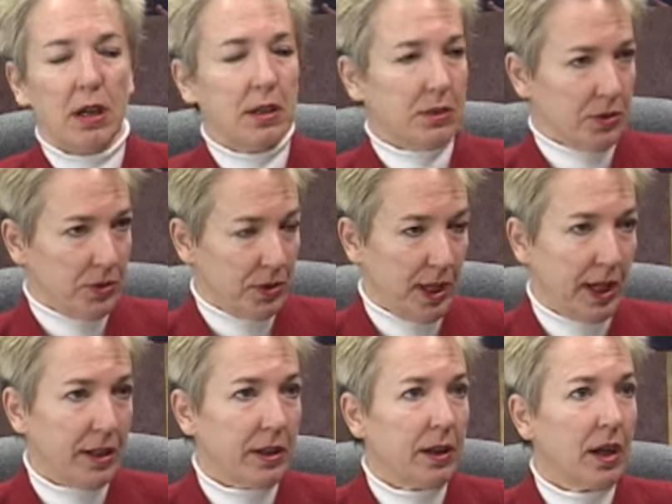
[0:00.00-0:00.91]

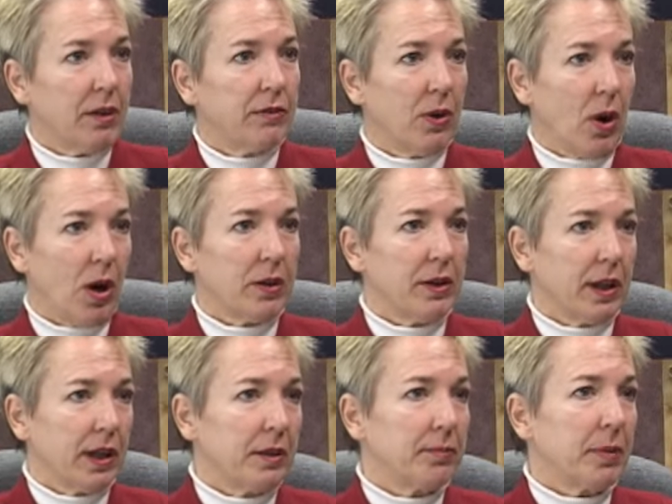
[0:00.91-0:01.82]
understanding of
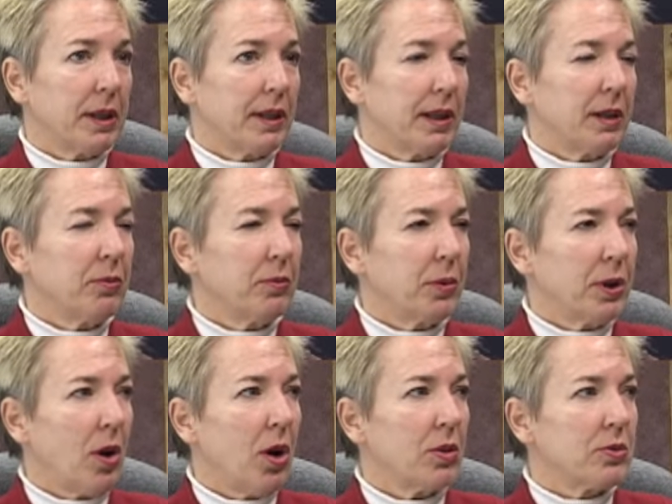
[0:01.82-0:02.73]
gardening, but then
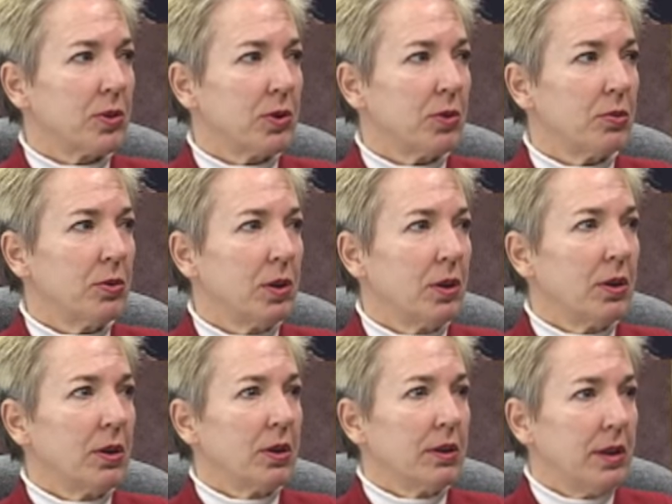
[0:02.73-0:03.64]
we also
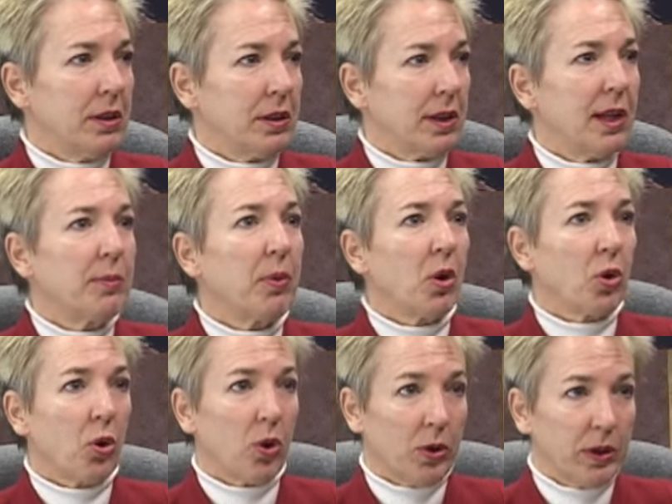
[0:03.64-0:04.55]
need to keep
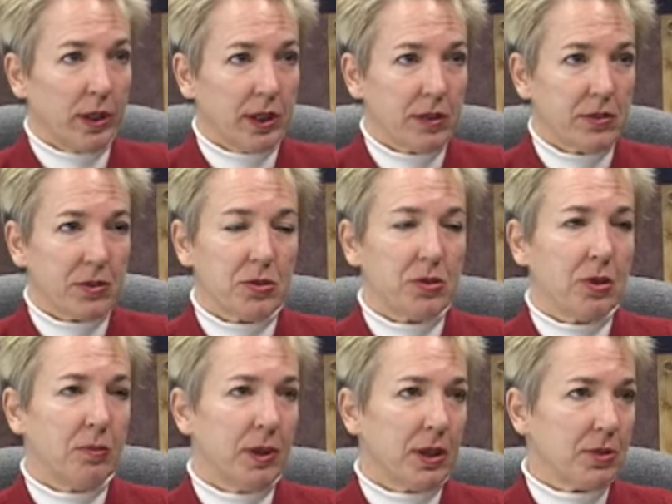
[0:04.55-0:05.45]
on learning because there's
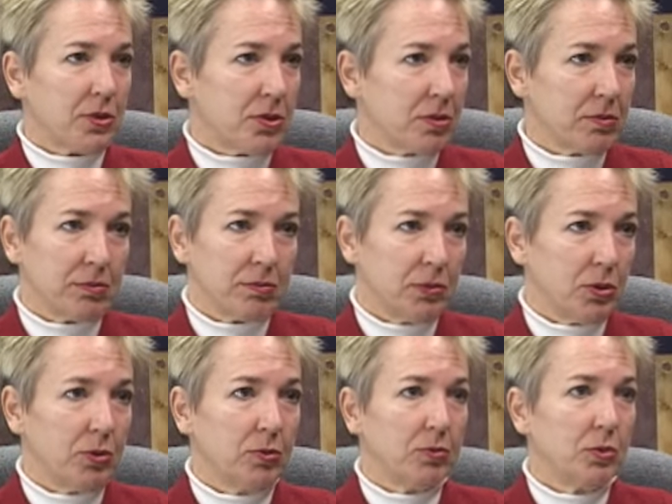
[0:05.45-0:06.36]
so much
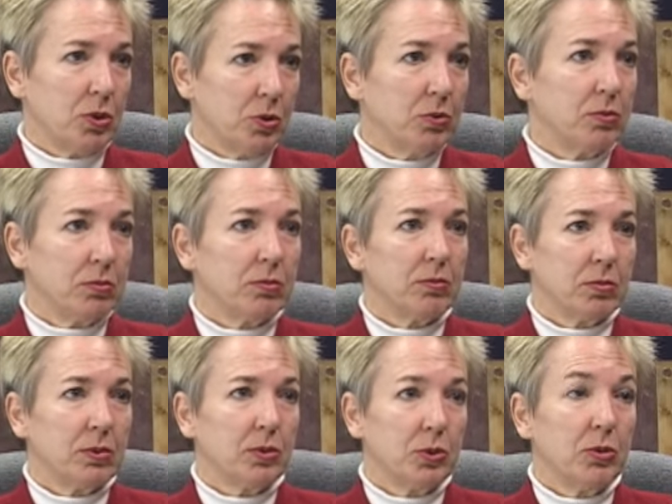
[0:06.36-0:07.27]
to
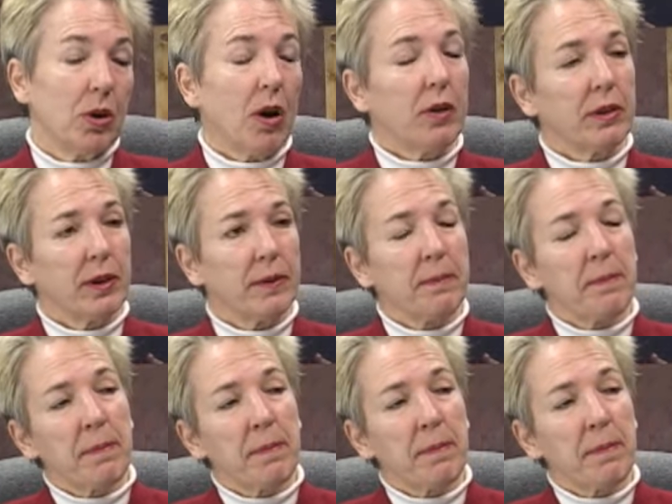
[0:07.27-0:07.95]
gardening.